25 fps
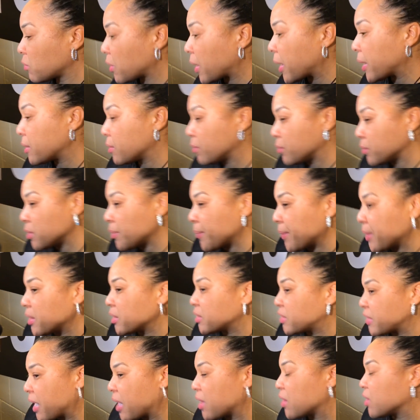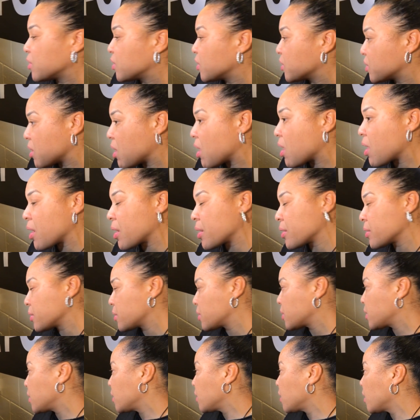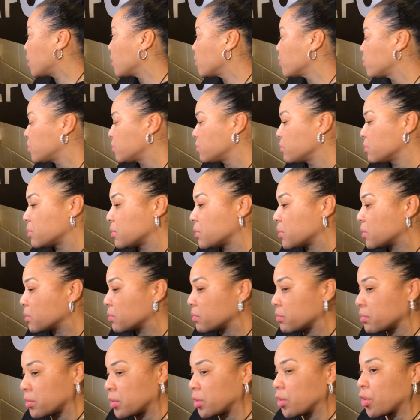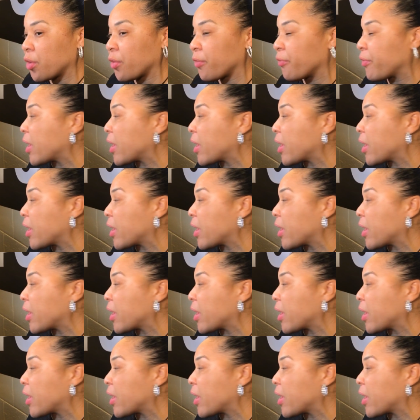Right. I mean, the challenges are, you're